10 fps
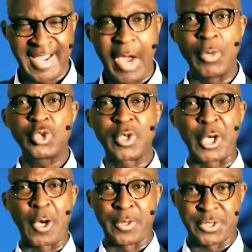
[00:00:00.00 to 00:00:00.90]
I want to
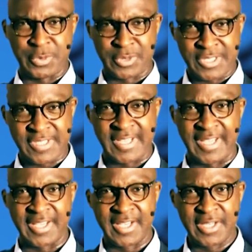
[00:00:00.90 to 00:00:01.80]
encourage you this
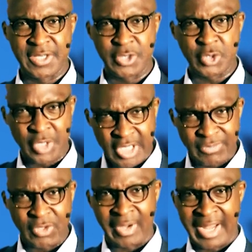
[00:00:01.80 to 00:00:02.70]
day to
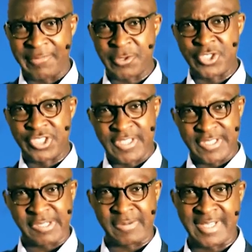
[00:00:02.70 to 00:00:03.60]
give your life to
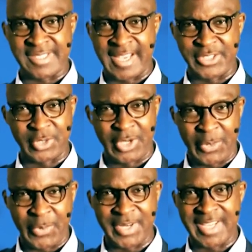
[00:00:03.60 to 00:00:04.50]
Jesus Christ as your
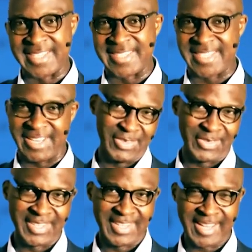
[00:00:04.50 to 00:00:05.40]
Lord and Savior.
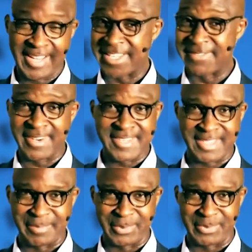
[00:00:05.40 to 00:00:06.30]
And it's very
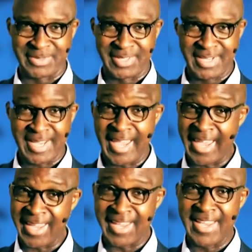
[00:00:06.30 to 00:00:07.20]
simple.
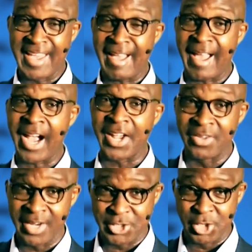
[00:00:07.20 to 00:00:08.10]
A,
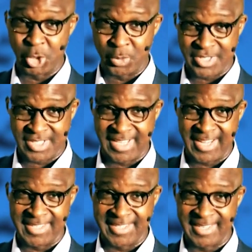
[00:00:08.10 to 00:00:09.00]
acknowledge that you're a sinner.